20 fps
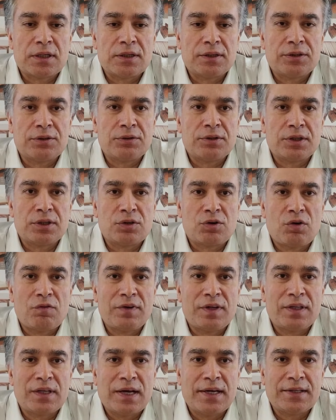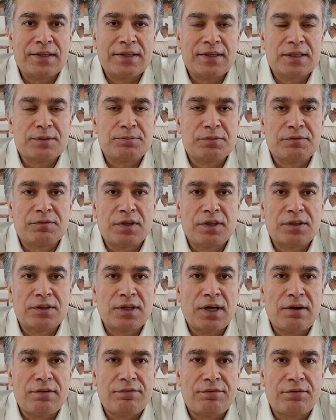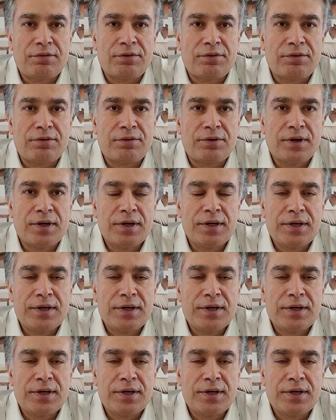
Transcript: during COVID-19 has been very tough for